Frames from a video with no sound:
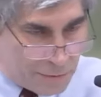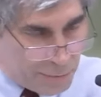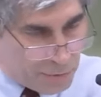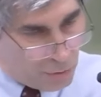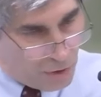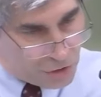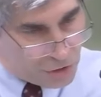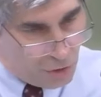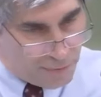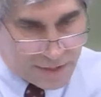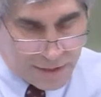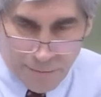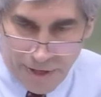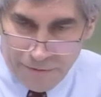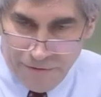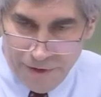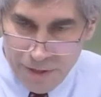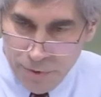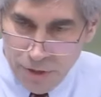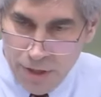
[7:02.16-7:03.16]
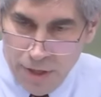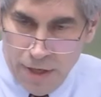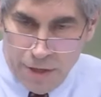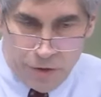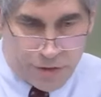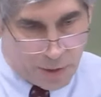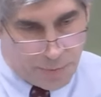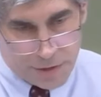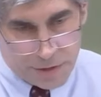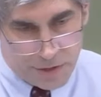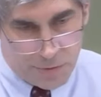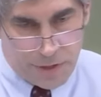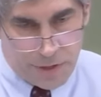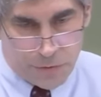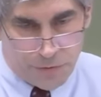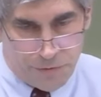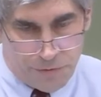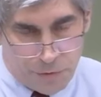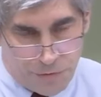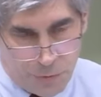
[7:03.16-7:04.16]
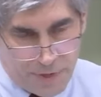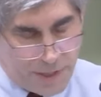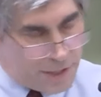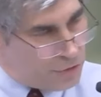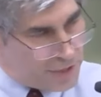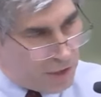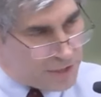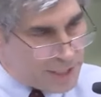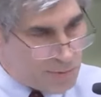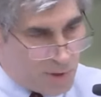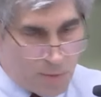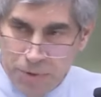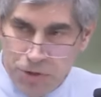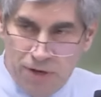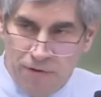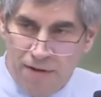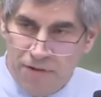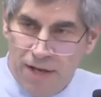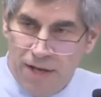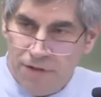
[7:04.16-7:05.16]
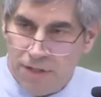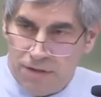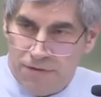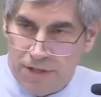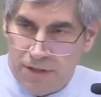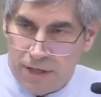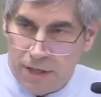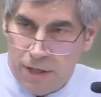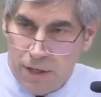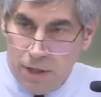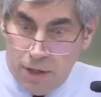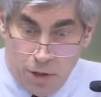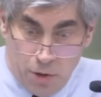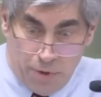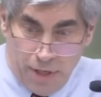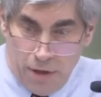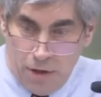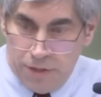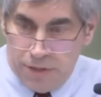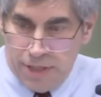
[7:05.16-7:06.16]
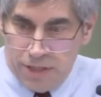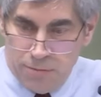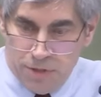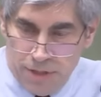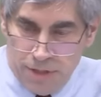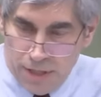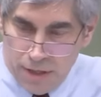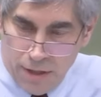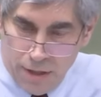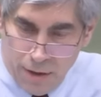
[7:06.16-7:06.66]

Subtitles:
are watching all my Facebook, you take pictures of me, you view me, and you say all these things about it, but you never have any evidence of anything. But yet all these things seem to stick.